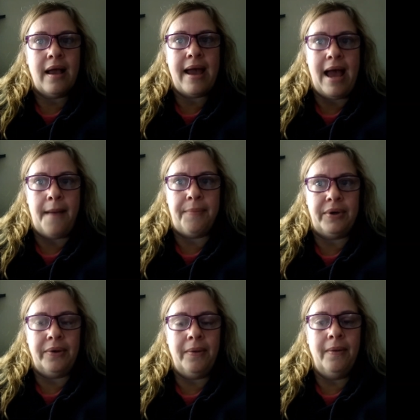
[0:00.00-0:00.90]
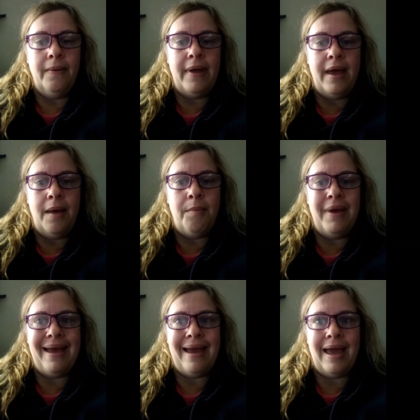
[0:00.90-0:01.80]
capital
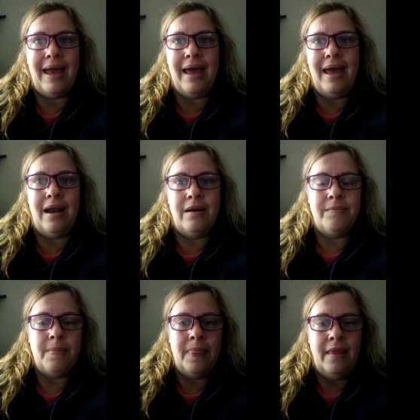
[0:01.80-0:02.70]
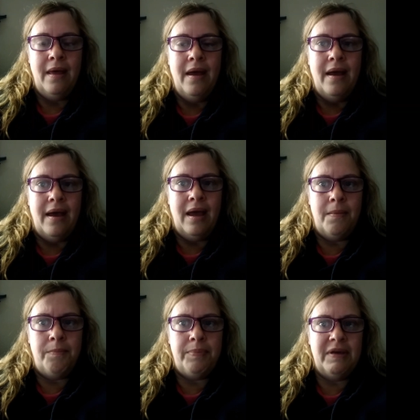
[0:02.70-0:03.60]
M A N.
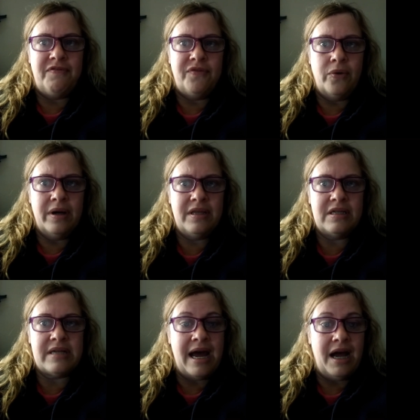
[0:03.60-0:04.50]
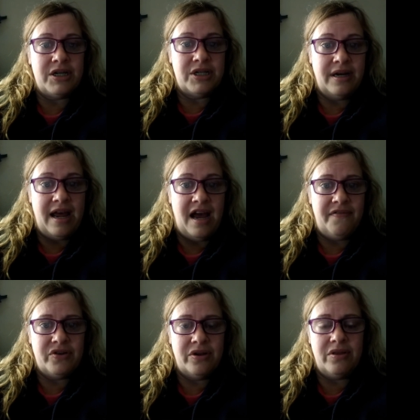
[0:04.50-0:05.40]
And before the dash and
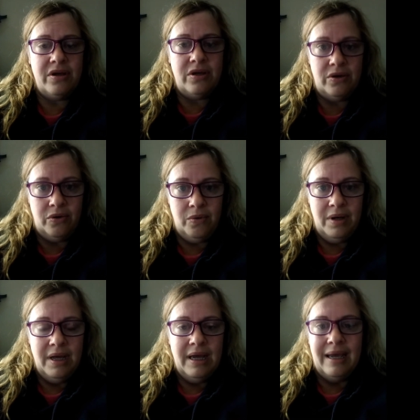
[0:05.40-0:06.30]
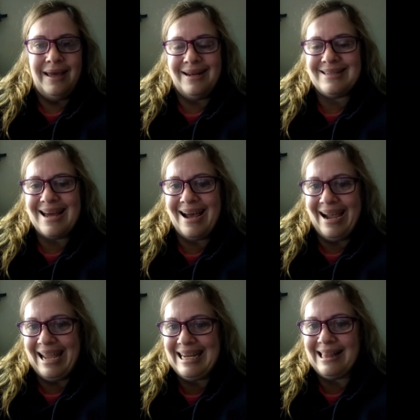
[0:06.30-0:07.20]
after the U, in a
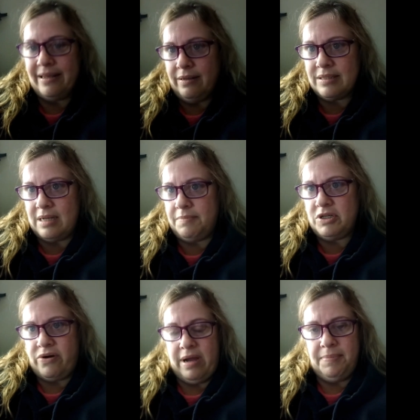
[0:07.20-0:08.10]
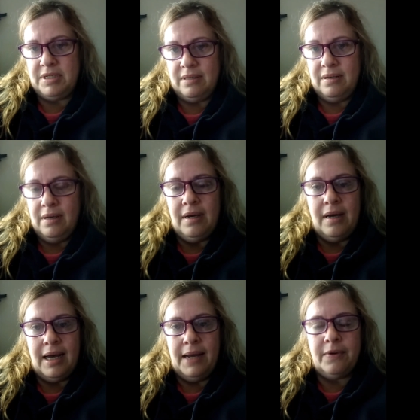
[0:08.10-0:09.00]
tiny little subscript,
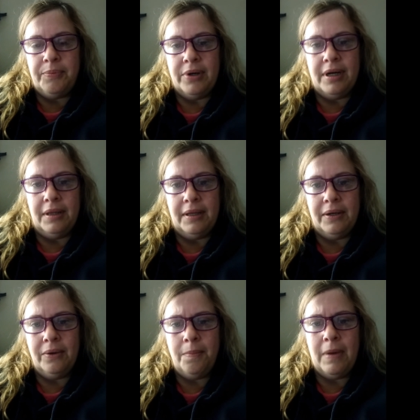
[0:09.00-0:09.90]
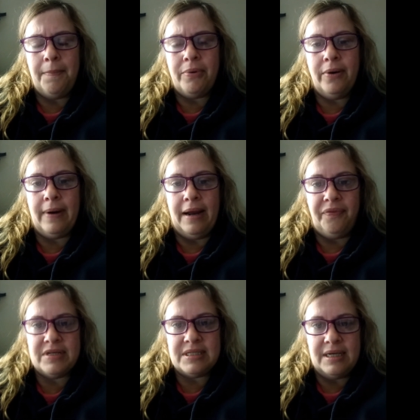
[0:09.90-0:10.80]
I will put a little a
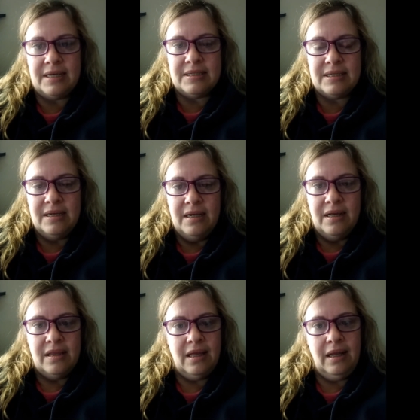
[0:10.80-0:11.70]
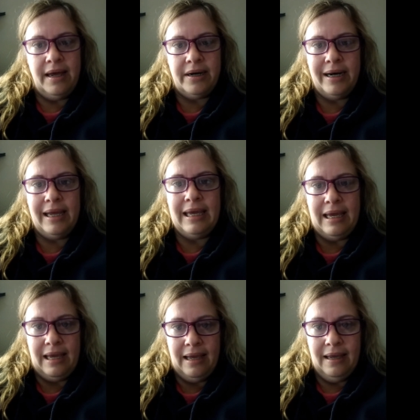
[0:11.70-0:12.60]
parentheses, the letter
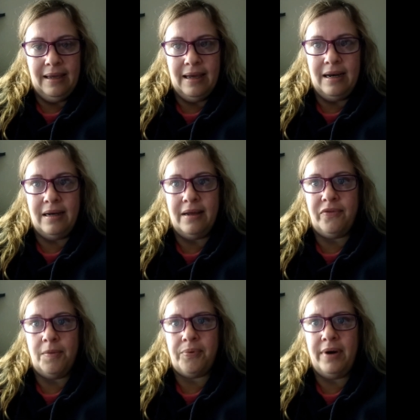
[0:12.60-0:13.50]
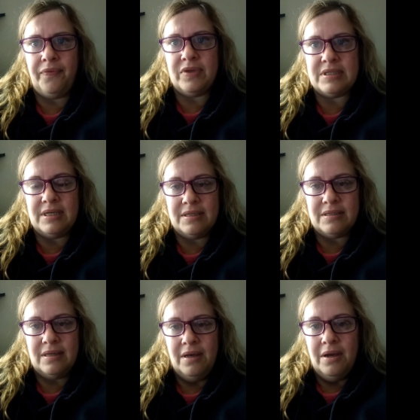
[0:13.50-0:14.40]
E, and another
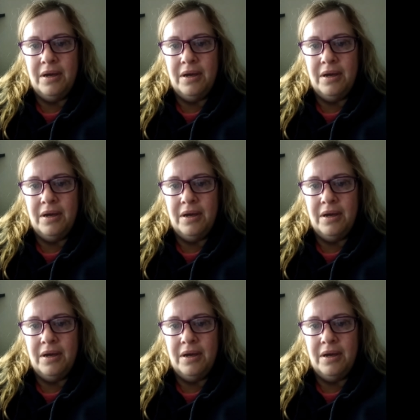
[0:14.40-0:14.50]
parentheses.